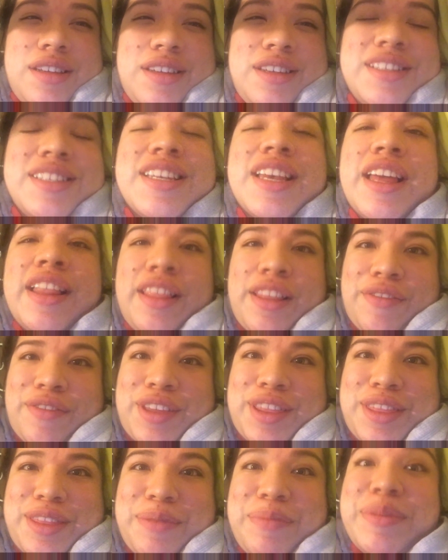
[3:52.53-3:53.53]
it's the 11th,
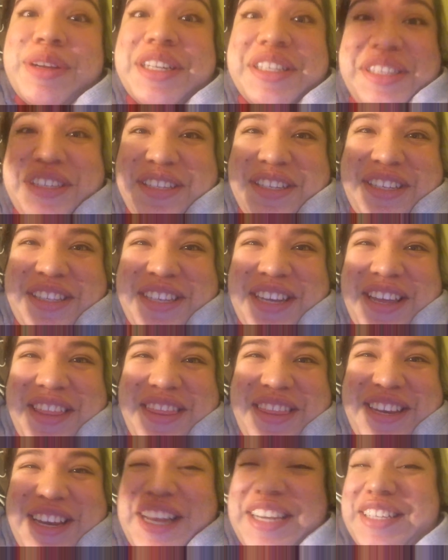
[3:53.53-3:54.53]
but it's the
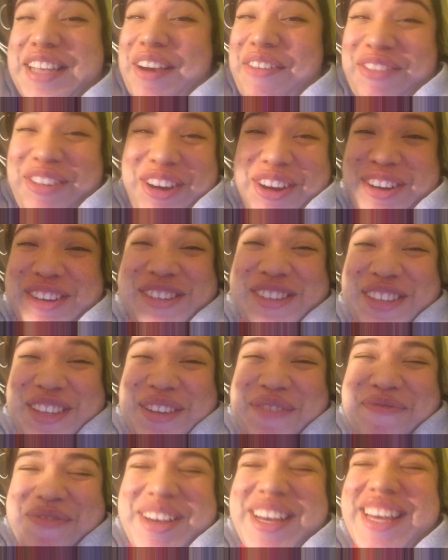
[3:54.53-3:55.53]
10th because I haven't gone to sleep.